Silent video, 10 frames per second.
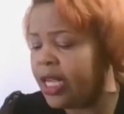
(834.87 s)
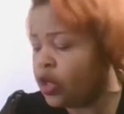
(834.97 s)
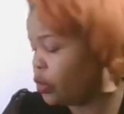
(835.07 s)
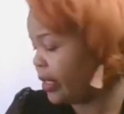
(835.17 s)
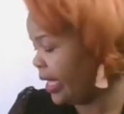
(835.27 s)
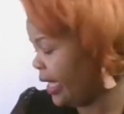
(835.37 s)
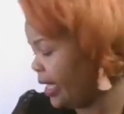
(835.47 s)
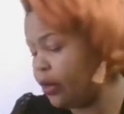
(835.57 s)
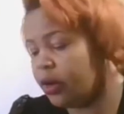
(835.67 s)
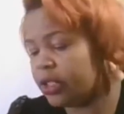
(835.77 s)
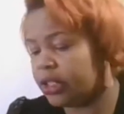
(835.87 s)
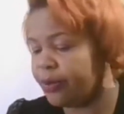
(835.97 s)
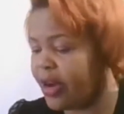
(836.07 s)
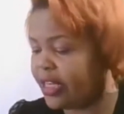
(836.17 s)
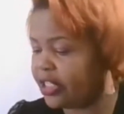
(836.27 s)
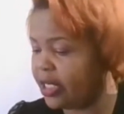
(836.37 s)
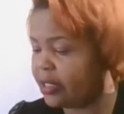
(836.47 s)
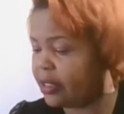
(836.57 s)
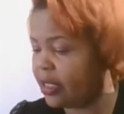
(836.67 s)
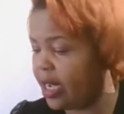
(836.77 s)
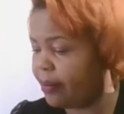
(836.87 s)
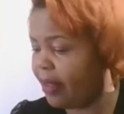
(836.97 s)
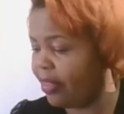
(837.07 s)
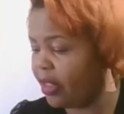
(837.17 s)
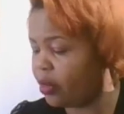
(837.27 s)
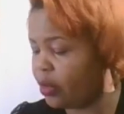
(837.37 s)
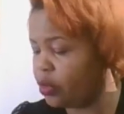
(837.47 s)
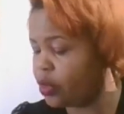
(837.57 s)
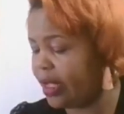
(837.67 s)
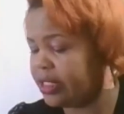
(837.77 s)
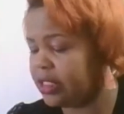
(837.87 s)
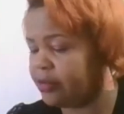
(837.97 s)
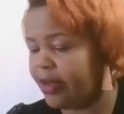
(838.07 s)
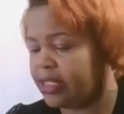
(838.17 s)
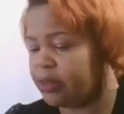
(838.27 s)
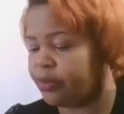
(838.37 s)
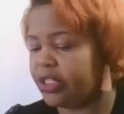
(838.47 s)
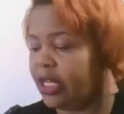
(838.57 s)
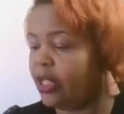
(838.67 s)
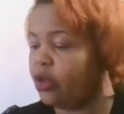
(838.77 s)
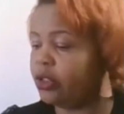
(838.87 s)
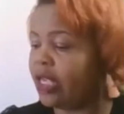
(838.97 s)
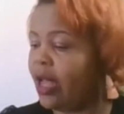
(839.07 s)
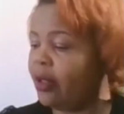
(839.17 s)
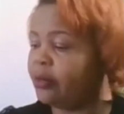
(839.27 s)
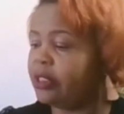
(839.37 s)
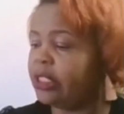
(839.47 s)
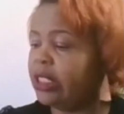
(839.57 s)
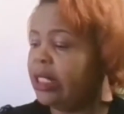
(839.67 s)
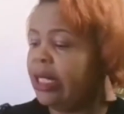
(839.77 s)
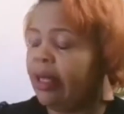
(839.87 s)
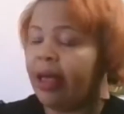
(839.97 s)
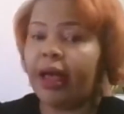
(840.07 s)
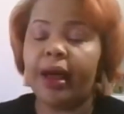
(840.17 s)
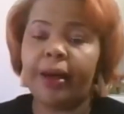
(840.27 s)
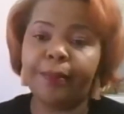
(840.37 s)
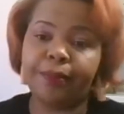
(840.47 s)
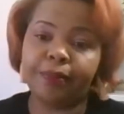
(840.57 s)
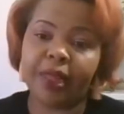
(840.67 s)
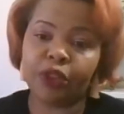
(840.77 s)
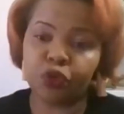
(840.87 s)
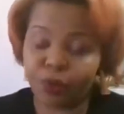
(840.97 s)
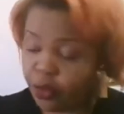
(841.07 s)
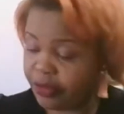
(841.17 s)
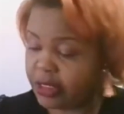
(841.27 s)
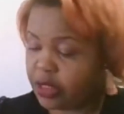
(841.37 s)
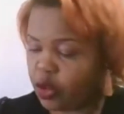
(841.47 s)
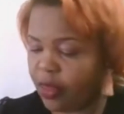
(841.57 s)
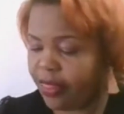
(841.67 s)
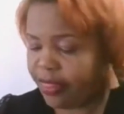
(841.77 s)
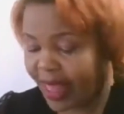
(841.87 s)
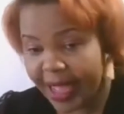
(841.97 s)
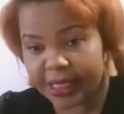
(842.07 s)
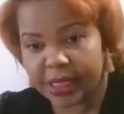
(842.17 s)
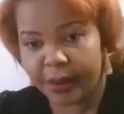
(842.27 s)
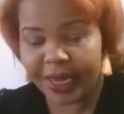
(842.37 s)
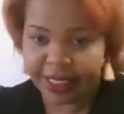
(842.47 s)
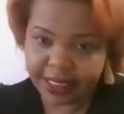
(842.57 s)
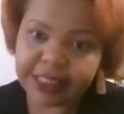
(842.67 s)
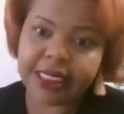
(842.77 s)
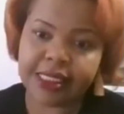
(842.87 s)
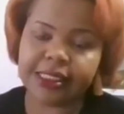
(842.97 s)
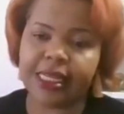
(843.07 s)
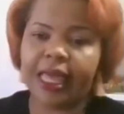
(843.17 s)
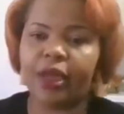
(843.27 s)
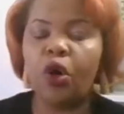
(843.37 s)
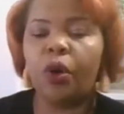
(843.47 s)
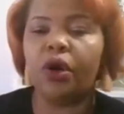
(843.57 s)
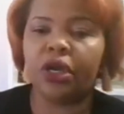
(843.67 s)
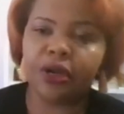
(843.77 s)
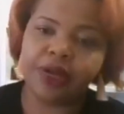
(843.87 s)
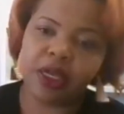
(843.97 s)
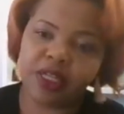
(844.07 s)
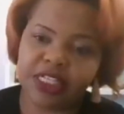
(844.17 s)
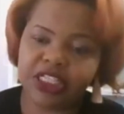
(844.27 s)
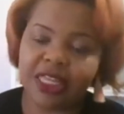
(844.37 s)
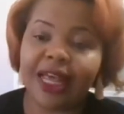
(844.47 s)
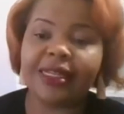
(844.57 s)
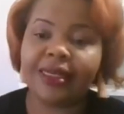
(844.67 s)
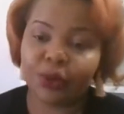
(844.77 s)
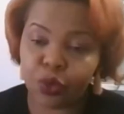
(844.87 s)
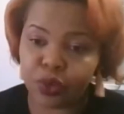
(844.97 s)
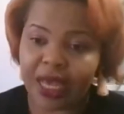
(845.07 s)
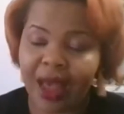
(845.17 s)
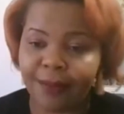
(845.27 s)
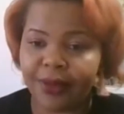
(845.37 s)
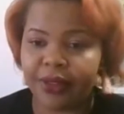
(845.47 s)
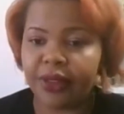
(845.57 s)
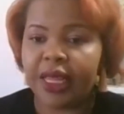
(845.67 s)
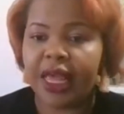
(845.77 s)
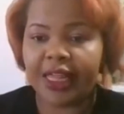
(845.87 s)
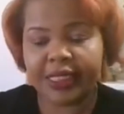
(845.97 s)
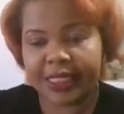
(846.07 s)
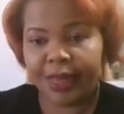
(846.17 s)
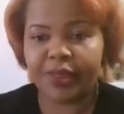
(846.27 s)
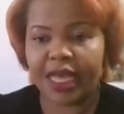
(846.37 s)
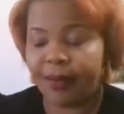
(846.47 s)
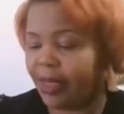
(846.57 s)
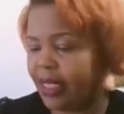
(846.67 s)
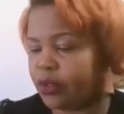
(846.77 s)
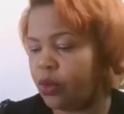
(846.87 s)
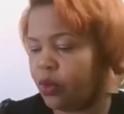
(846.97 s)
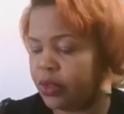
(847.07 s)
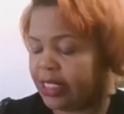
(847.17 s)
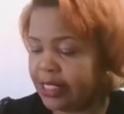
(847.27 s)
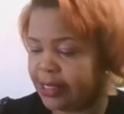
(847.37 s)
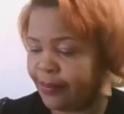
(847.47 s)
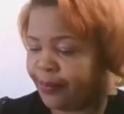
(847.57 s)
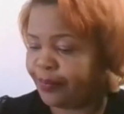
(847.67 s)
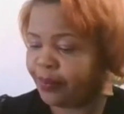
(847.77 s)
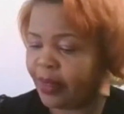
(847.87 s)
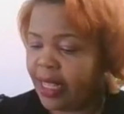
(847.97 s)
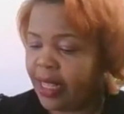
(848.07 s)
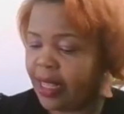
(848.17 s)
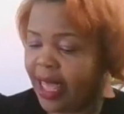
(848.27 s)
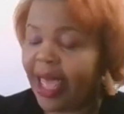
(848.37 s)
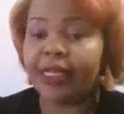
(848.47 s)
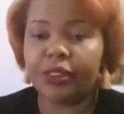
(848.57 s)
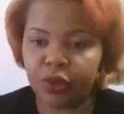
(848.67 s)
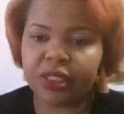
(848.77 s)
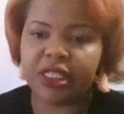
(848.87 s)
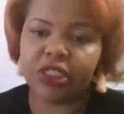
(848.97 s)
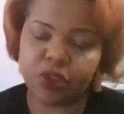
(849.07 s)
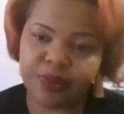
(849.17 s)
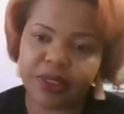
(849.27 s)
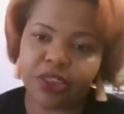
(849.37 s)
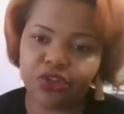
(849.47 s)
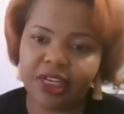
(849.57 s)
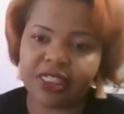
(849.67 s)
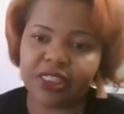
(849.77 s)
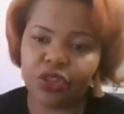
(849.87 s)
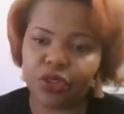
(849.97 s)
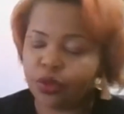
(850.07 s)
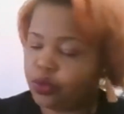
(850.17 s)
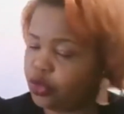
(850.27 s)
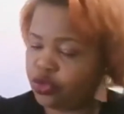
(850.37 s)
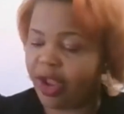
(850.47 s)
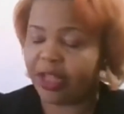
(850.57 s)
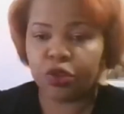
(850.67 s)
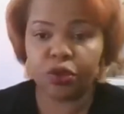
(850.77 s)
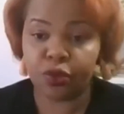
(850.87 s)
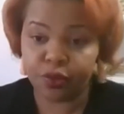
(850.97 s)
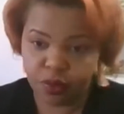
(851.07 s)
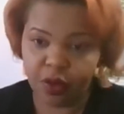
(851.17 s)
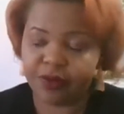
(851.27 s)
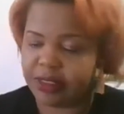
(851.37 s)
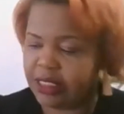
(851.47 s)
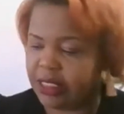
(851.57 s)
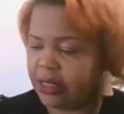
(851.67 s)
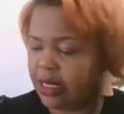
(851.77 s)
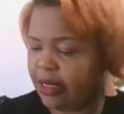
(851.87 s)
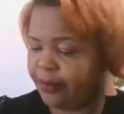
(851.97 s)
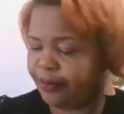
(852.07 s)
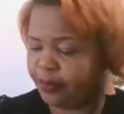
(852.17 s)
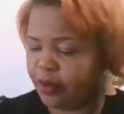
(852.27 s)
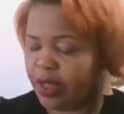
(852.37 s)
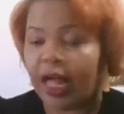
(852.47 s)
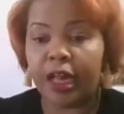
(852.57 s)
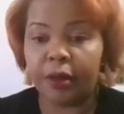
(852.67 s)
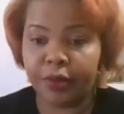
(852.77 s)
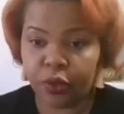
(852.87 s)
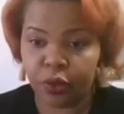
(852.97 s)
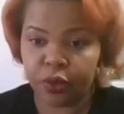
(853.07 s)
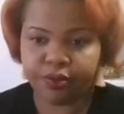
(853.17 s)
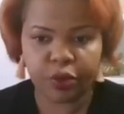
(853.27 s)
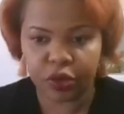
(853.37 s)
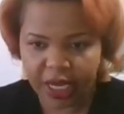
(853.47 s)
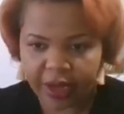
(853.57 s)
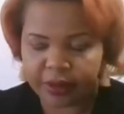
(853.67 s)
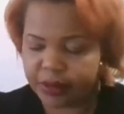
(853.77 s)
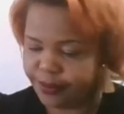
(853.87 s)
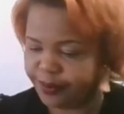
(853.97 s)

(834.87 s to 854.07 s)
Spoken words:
So again, on depression, I think you can also identify depression in your child. Do more research on that, but is a co-occurring condition that could happen at the same time as autism. And it would need to be addressed, to try to obviously help your child.